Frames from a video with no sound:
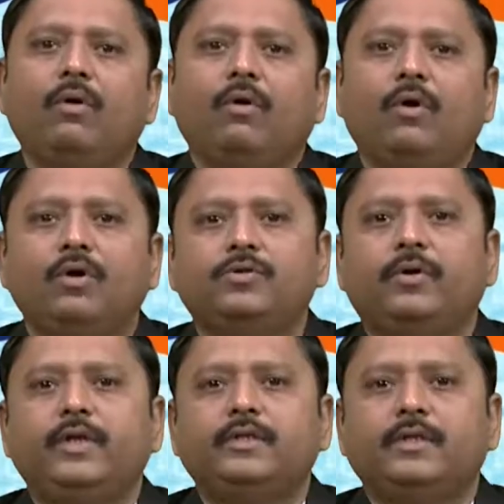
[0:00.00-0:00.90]
also
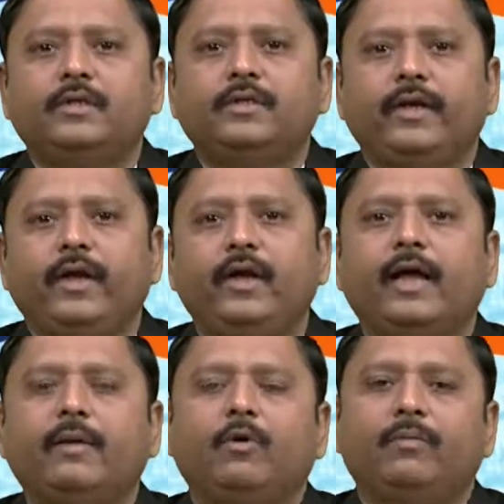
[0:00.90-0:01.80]
discussed real
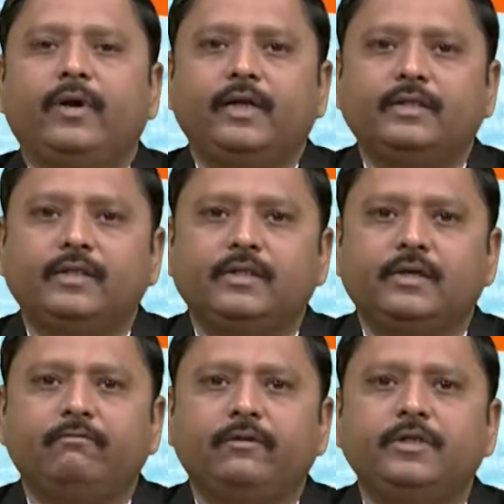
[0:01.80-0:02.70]
time operating
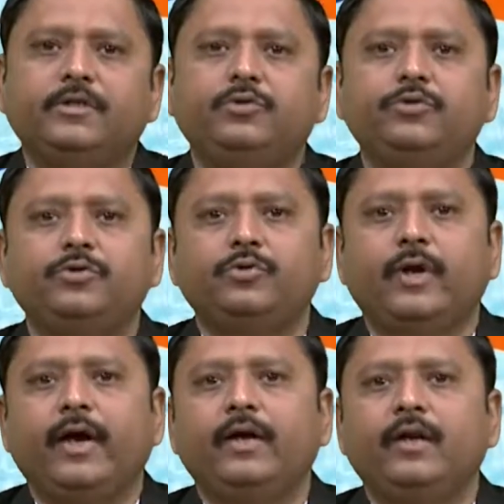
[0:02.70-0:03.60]
system, which is used to
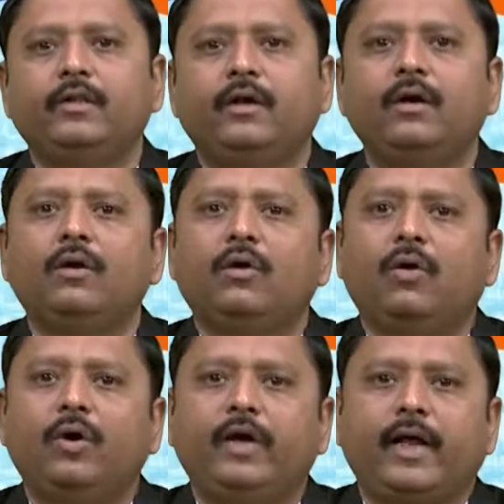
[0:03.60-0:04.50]
handle the
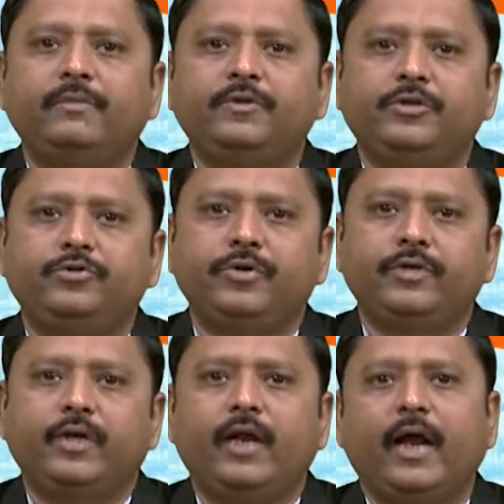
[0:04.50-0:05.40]
on time
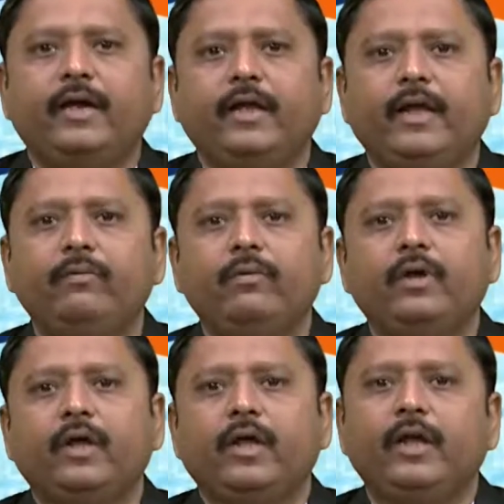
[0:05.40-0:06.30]
situation and give
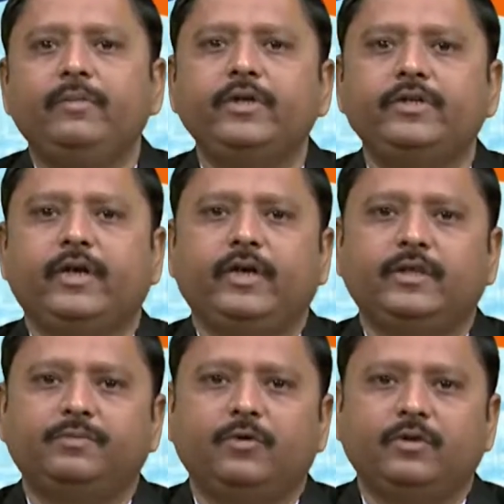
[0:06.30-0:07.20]
immediate
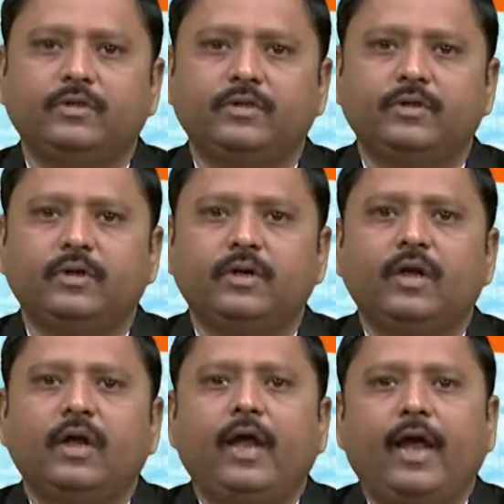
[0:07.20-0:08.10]
response.
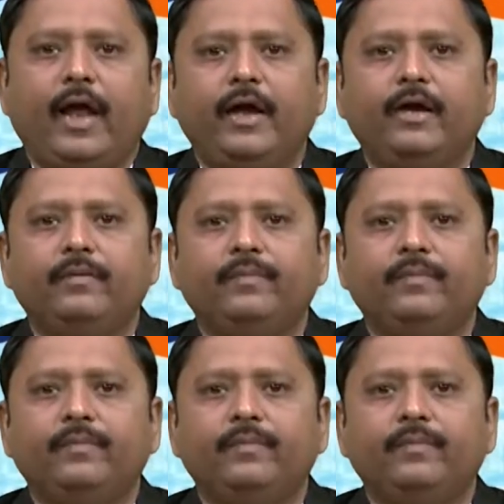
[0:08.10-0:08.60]
And